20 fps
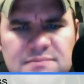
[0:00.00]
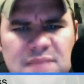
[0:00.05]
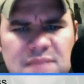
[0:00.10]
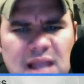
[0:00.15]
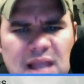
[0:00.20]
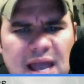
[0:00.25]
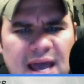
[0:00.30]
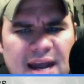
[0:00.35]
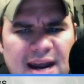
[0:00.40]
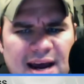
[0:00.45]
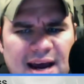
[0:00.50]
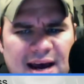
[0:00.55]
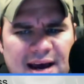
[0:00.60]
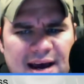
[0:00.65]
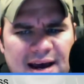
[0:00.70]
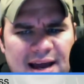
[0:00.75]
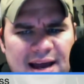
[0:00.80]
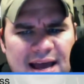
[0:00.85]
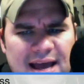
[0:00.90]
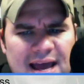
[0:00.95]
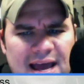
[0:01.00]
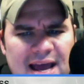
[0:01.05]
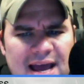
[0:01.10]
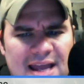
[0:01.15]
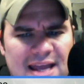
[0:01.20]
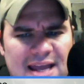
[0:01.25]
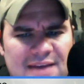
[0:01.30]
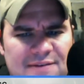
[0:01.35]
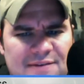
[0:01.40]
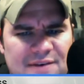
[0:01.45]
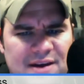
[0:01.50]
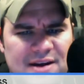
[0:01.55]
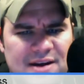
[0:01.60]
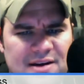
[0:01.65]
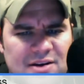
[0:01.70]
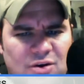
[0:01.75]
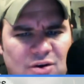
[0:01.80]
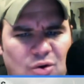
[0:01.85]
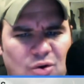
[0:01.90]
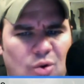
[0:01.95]
And
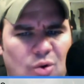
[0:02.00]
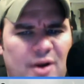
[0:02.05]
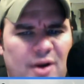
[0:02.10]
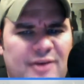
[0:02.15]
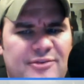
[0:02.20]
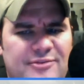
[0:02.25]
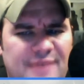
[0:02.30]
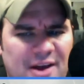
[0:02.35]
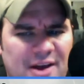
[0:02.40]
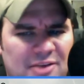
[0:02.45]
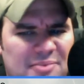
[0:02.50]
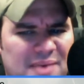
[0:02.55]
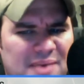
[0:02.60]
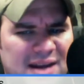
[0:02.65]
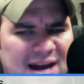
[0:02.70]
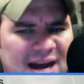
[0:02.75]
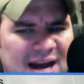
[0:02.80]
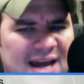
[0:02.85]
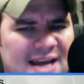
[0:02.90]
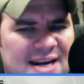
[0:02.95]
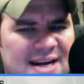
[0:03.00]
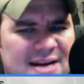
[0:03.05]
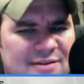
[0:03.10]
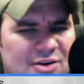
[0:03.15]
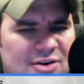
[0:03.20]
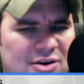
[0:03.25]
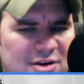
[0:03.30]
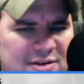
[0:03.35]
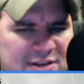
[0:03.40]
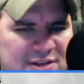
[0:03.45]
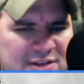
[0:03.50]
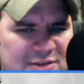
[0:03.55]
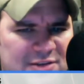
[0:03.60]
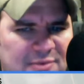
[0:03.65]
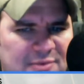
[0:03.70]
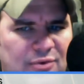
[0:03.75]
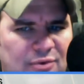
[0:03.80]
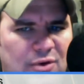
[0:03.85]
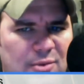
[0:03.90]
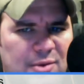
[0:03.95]
even Corey Feldman, I had never heard of this
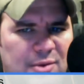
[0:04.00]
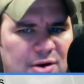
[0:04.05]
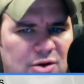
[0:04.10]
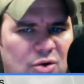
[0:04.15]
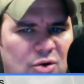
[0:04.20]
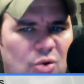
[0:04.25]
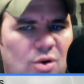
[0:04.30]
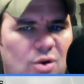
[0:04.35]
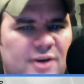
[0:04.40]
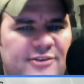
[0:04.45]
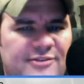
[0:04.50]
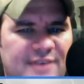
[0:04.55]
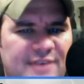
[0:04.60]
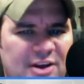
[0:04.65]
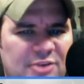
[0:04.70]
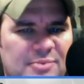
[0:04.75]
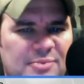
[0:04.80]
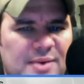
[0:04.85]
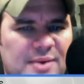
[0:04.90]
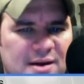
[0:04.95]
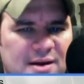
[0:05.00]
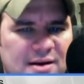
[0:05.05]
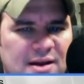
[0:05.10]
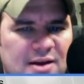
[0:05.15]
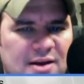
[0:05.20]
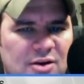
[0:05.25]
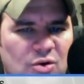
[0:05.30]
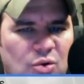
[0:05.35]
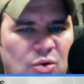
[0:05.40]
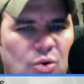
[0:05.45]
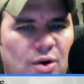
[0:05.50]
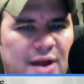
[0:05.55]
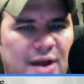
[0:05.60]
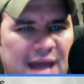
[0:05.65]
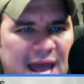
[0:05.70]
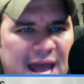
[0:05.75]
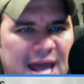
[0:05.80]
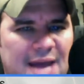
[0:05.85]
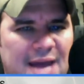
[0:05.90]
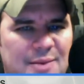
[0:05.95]
before, but Corey Feldman and Corey
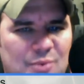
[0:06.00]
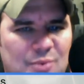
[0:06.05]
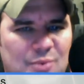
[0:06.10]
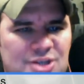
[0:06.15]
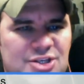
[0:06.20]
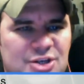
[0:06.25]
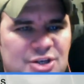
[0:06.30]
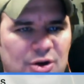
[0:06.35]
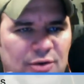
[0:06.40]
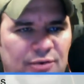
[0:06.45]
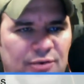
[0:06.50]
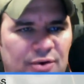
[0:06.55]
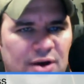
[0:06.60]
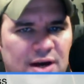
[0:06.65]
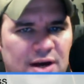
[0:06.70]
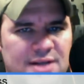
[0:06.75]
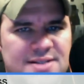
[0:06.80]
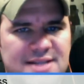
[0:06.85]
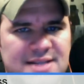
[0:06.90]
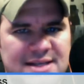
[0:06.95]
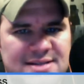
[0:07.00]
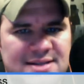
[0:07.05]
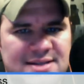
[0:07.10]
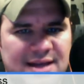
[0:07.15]
Haim, which, for us, that's